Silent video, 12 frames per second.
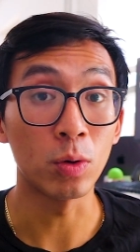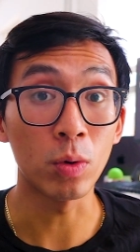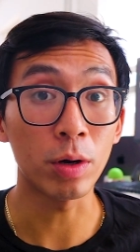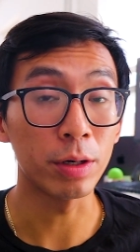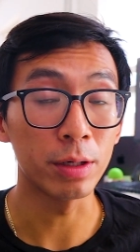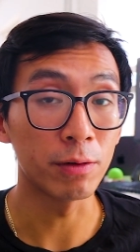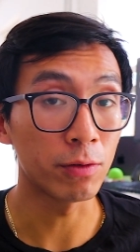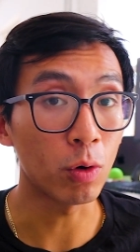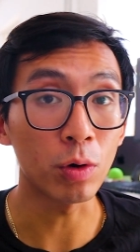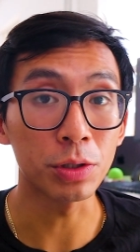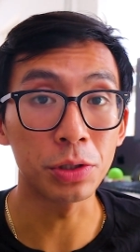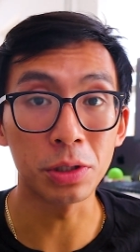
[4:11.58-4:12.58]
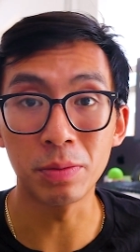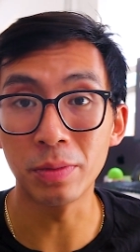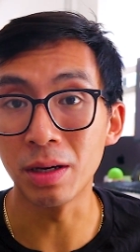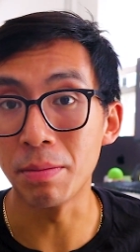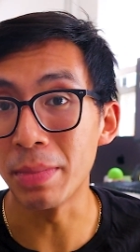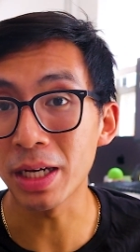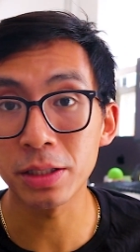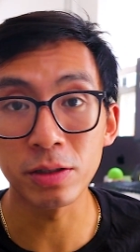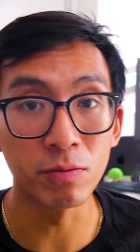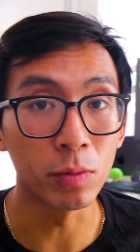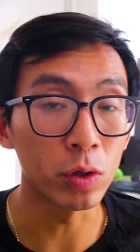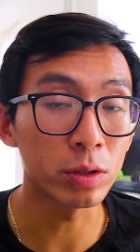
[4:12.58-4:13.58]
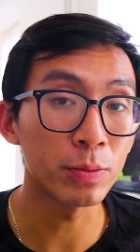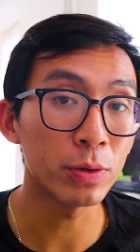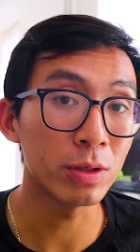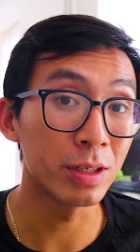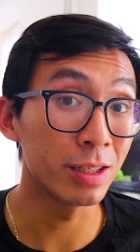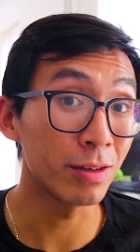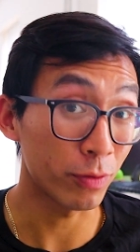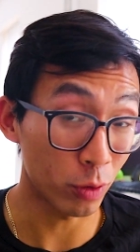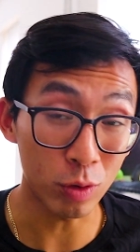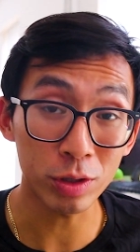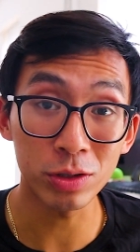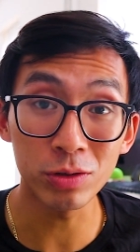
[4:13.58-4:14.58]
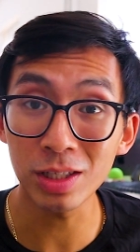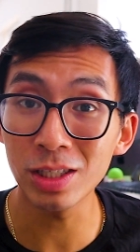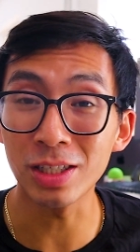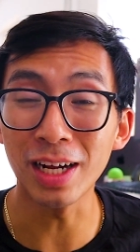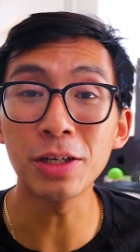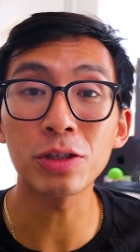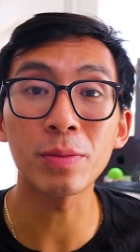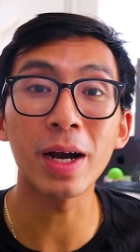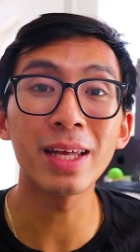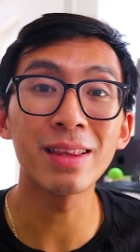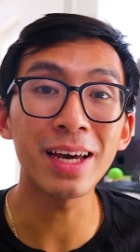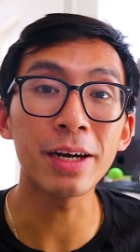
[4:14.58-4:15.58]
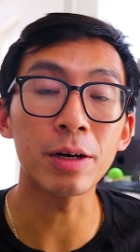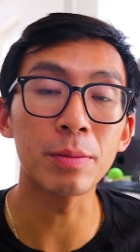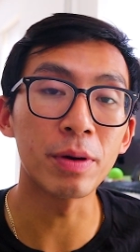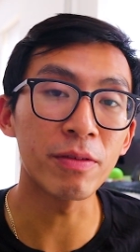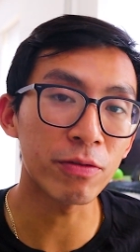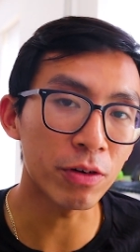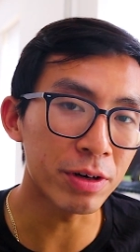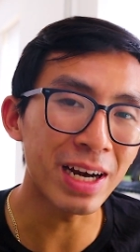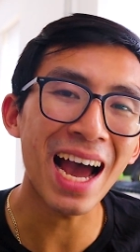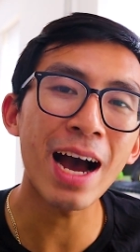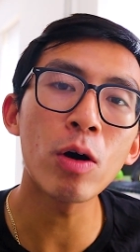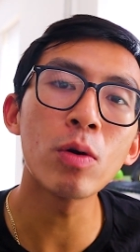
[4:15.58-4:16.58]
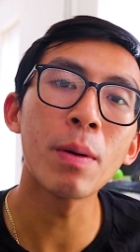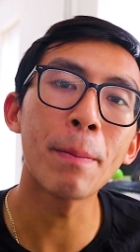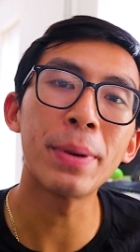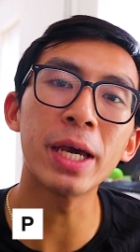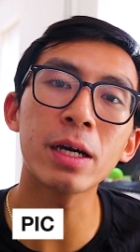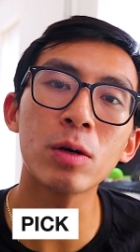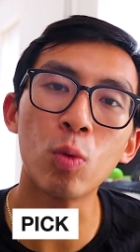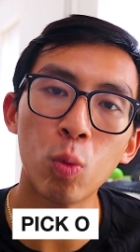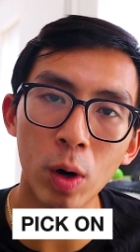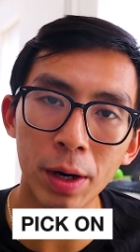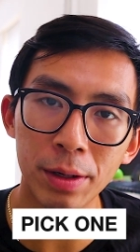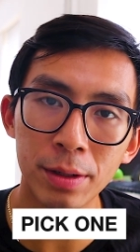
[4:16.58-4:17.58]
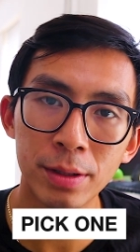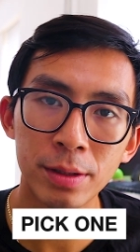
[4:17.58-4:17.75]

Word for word: Don't worry, of course, you can be a mix of multiple, and of course, you can change your mind later, but for now, pick one.